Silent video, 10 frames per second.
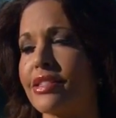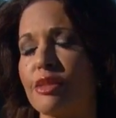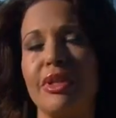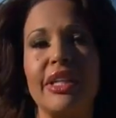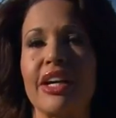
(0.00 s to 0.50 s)

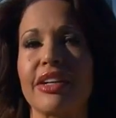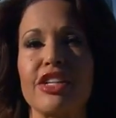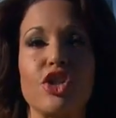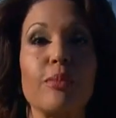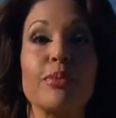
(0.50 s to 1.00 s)

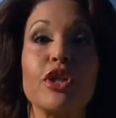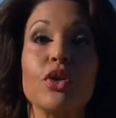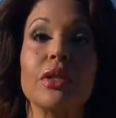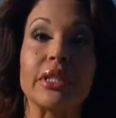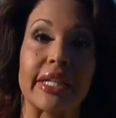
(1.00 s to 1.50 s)
similarities are
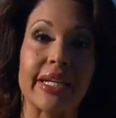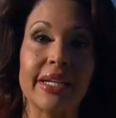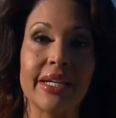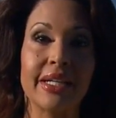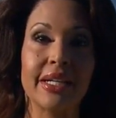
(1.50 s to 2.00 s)
purely
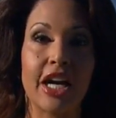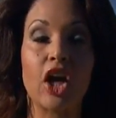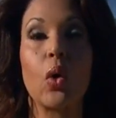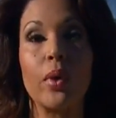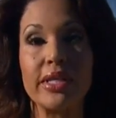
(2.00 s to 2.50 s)

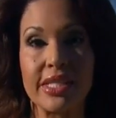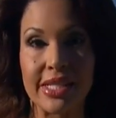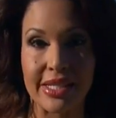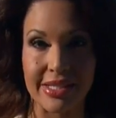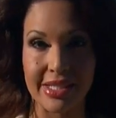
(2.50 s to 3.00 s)
a
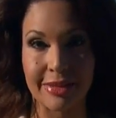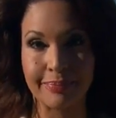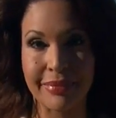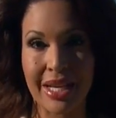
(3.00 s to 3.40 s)
coincidence.